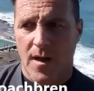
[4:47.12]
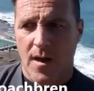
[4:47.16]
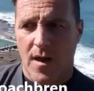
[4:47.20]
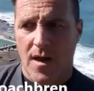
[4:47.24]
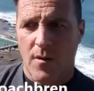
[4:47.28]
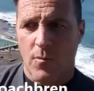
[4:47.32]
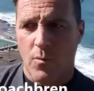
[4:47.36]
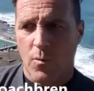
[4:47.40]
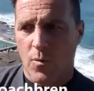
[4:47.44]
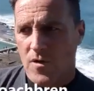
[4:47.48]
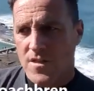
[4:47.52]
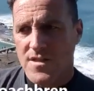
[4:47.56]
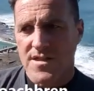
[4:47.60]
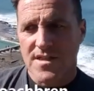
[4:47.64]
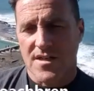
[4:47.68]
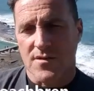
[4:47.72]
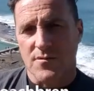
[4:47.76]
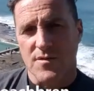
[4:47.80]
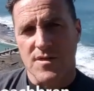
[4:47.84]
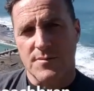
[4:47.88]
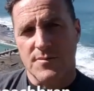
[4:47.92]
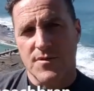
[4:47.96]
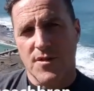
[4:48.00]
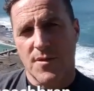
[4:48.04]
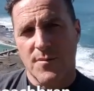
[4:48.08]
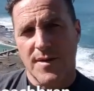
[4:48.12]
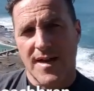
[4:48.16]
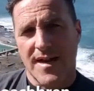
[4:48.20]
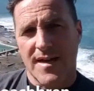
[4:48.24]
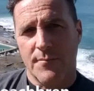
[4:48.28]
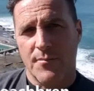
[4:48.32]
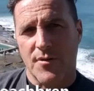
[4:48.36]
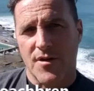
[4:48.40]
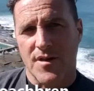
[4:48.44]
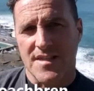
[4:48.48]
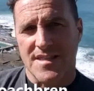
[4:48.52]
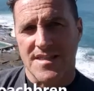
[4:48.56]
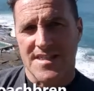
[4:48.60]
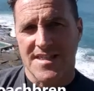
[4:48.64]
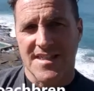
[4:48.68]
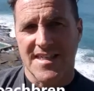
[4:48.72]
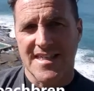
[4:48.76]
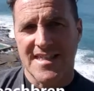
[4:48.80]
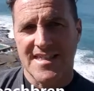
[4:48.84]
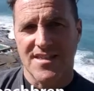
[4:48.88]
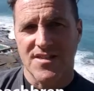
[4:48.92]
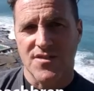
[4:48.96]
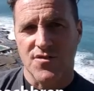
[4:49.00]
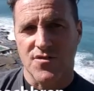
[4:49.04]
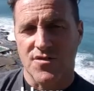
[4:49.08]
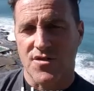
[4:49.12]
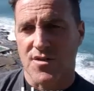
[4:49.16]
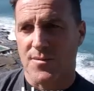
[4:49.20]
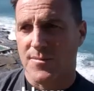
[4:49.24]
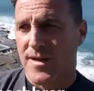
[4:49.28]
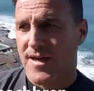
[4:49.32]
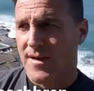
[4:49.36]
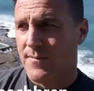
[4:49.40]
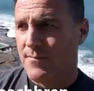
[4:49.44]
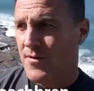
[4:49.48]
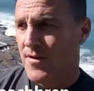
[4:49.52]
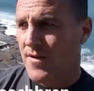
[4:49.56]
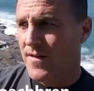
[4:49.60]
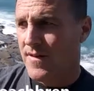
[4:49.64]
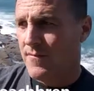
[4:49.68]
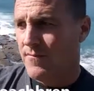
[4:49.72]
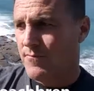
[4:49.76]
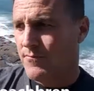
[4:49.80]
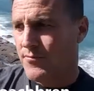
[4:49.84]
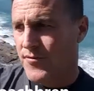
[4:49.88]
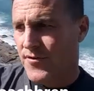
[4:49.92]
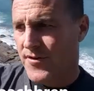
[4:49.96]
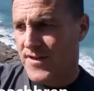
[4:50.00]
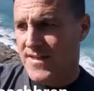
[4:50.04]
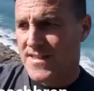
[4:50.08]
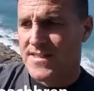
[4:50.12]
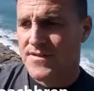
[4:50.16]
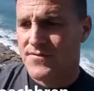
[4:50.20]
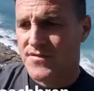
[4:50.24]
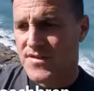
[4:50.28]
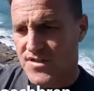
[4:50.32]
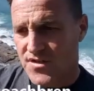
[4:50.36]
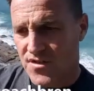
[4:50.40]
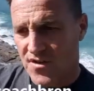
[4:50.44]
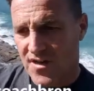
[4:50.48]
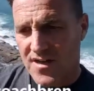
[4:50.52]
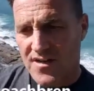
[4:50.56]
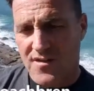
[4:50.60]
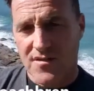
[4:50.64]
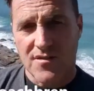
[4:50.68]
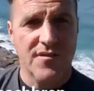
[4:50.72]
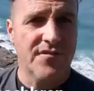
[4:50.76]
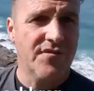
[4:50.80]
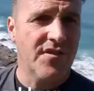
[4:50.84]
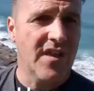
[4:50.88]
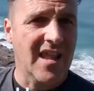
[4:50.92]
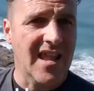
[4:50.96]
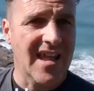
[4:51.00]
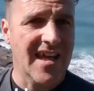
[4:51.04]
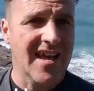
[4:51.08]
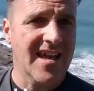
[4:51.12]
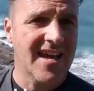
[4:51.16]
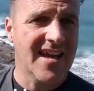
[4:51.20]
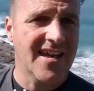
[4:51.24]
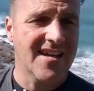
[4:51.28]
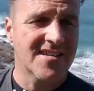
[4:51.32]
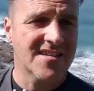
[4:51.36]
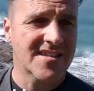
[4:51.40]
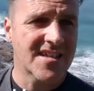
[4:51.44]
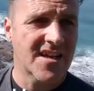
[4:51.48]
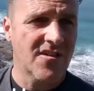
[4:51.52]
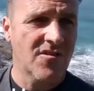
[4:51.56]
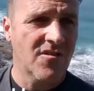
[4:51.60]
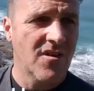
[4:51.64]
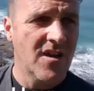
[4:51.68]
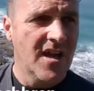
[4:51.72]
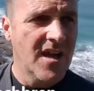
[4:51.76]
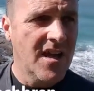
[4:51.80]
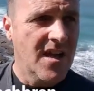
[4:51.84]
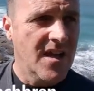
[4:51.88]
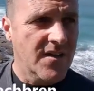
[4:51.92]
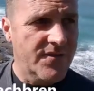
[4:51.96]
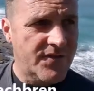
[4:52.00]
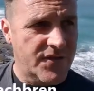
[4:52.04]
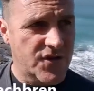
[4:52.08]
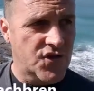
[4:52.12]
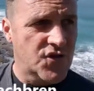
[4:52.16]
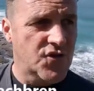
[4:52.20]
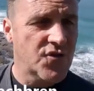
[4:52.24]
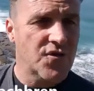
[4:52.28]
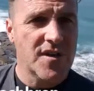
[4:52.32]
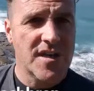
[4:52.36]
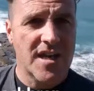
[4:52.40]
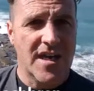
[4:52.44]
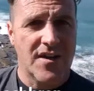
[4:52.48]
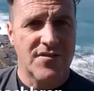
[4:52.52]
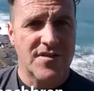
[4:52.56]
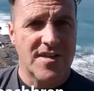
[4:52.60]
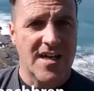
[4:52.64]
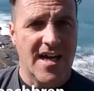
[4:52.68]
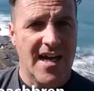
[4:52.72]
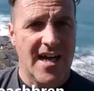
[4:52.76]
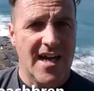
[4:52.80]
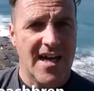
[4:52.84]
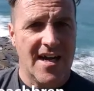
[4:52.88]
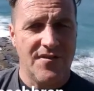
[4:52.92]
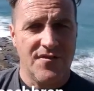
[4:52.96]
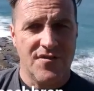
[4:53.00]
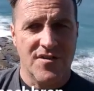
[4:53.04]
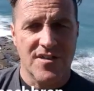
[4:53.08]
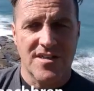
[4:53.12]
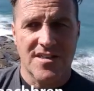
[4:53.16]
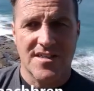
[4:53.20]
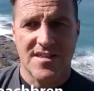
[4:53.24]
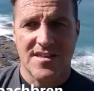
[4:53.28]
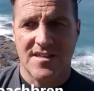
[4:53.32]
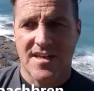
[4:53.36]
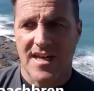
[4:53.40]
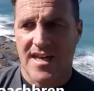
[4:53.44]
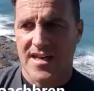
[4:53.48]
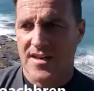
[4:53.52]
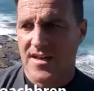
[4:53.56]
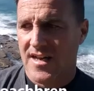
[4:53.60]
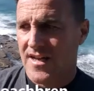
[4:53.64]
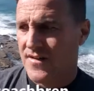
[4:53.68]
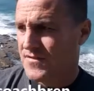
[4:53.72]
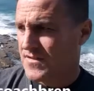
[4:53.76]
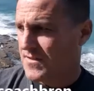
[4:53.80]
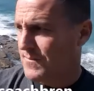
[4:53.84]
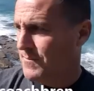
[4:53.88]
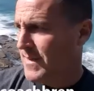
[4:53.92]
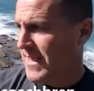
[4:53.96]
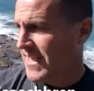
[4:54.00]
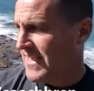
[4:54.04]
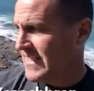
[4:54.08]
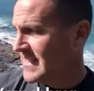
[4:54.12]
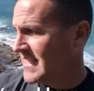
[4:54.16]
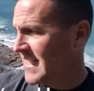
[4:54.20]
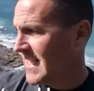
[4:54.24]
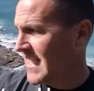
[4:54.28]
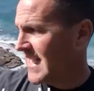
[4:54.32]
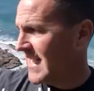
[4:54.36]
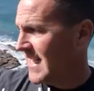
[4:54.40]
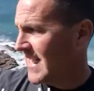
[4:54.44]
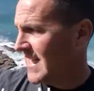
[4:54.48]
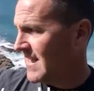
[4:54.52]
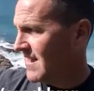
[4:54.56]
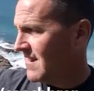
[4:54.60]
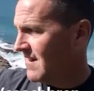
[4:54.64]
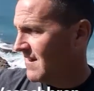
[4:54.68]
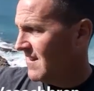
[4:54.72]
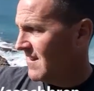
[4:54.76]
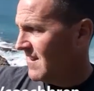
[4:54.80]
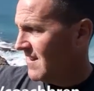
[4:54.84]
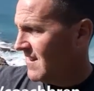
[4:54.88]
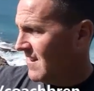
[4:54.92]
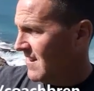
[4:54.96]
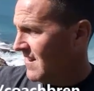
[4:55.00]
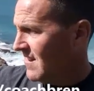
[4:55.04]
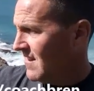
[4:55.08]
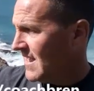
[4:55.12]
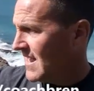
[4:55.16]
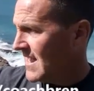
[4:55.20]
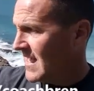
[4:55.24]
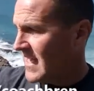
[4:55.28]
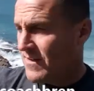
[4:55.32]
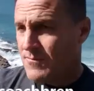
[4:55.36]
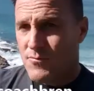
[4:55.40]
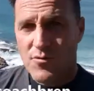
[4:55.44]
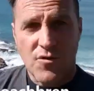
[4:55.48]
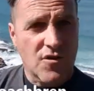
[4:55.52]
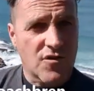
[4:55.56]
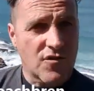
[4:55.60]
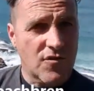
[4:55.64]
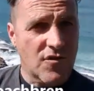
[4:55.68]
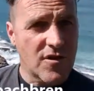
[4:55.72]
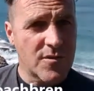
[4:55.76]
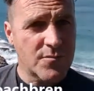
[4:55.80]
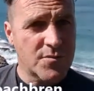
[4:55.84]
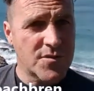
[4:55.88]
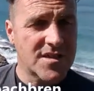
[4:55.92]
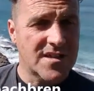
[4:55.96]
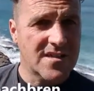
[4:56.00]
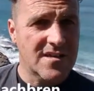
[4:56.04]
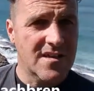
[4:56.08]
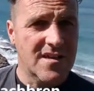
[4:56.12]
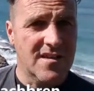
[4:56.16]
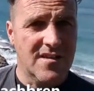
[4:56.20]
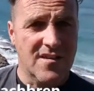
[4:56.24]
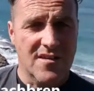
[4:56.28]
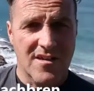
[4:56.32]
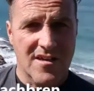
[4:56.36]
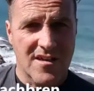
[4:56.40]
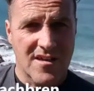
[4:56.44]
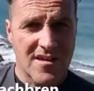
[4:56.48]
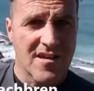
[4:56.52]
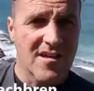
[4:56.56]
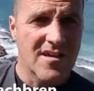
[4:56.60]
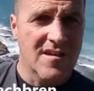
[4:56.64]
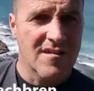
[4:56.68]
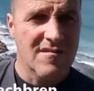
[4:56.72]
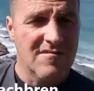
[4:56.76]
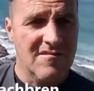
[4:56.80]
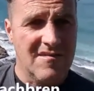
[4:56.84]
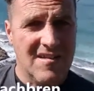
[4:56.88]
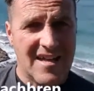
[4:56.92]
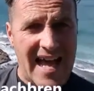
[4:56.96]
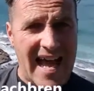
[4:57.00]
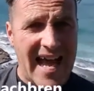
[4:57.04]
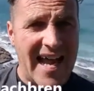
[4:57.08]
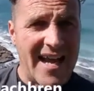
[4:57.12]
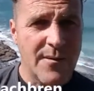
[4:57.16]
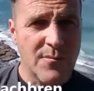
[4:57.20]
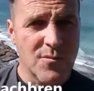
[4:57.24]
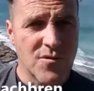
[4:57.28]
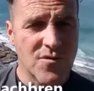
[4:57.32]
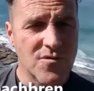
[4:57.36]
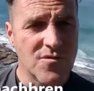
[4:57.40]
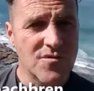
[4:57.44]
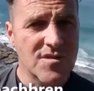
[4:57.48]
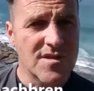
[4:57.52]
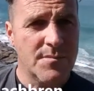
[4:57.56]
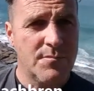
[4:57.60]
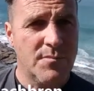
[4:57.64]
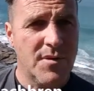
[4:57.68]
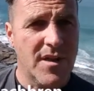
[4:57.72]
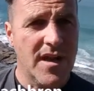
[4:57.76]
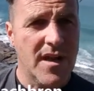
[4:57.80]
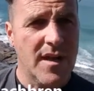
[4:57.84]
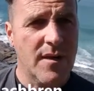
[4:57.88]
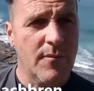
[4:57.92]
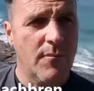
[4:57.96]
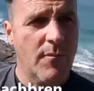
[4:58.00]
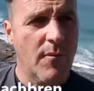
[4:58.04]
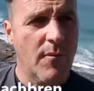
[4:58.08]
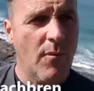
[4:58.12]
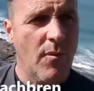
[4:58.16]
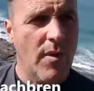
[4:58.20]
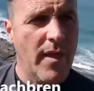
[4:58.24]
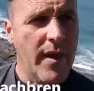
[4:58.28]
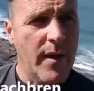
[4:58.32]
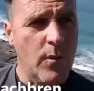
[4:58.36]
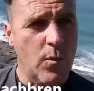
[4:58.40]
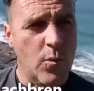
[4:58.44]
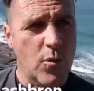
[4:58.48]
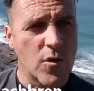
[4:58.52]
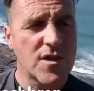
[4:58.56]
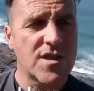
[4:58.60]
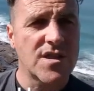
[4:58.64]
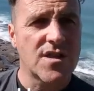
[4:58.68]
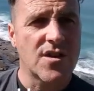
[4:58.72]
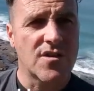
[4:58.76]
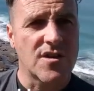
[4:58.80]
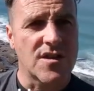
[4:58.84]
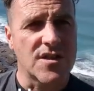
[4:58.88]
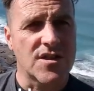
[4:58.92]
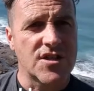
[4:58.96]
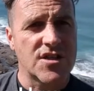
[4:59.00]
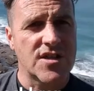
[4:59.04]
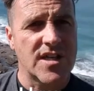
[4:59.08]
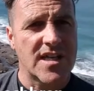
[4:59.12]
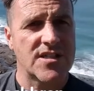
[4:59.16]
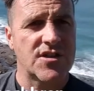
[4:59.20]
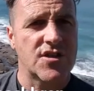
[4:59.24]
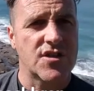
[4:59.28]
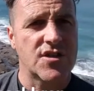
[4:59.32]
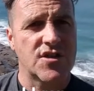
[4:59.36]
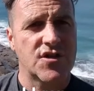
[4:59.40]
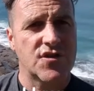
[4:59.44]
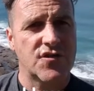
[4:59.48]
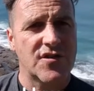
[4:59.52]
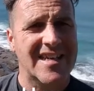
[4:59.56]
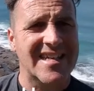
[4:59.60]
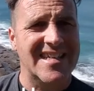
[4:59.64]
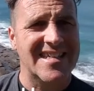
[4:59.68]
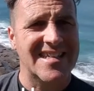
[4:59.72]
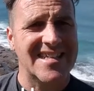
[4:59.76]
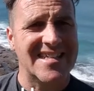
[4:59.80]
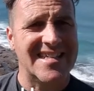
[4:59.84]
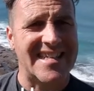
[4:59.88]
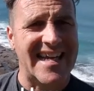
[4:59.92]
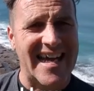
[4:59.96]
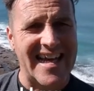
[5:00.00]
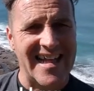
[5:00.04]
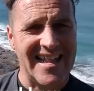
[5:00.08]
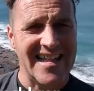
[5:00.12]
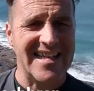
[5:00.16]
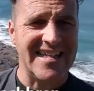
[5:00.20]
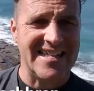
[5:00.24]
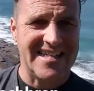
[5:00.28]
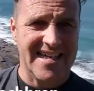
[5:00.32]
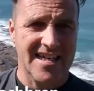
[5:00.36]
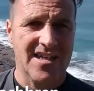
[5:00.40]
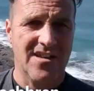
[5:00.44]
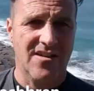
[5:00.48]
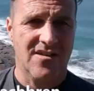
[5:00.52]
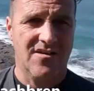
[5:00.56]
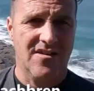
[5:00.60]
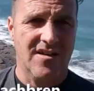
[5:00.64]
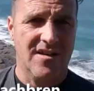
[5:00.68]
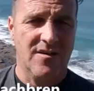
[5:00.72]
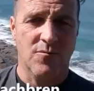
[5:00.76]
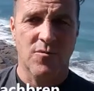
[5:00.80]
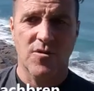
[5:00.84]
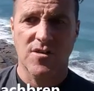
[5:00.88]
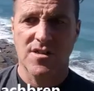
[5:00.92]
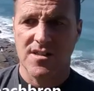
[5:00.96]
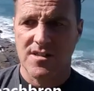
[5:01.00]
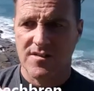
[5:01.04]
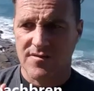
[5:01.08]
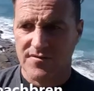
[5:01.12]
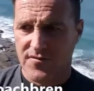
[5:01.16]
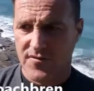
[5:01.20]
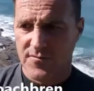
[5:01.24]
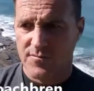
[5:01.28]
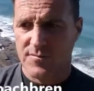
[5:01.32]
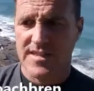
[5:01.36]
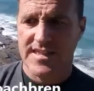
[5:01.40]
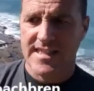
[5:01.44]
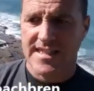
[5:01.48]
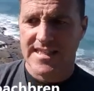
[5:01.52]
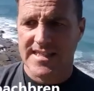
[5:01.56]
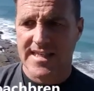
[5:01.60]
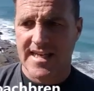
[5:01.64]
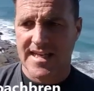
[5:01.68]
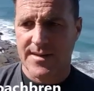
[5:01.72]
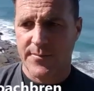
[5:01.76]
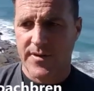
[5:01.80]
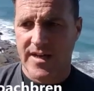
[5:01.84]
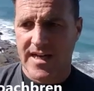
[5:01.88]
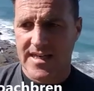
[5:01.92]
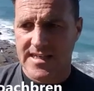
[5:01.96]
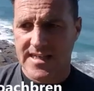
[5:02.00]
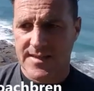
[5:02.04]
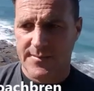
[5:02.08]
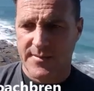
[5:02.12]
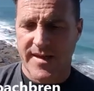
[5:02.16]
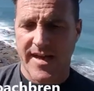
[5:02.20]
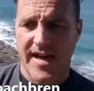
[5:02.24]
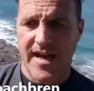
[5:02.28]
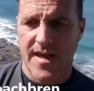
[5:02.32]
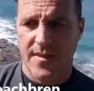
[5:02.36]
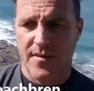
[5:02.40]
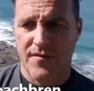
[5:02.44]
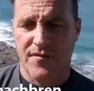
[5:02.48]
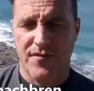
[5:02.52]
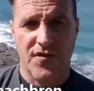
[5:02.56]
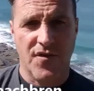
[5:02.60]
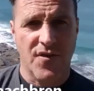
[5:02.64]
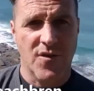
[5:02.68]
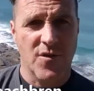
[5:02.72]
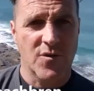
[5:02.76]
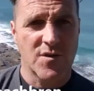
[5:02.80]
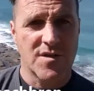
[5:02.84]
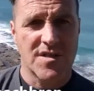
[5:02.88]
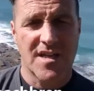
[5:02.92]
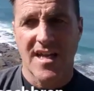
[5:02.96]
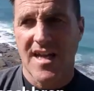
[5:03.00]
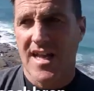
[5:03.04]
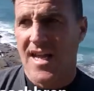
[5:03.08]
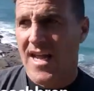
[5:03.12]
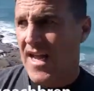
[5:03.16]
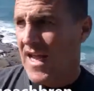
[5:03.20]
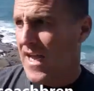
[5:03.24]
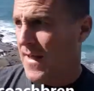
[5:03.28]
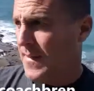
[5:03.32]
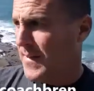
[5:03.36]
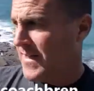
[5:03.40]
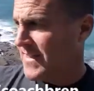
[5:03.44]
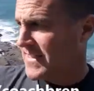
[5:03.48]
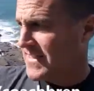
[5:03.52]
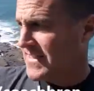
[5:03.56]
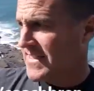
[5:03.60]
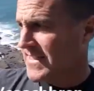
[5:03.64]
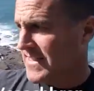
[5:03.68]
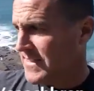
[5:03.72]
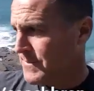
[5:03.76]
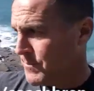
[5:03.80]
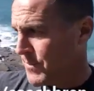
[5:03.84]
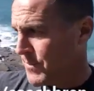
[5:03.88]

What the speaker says: it wasn't. It was dominated by the seasons, or dominated by the productive cycle of the land. So for sure you'd have to harvest and you'd have to maintain your crops and the animals, but it wasn't on such a strict daily deadline. It wasn't from 6 a.m. you had to be out in the fields, and then at 6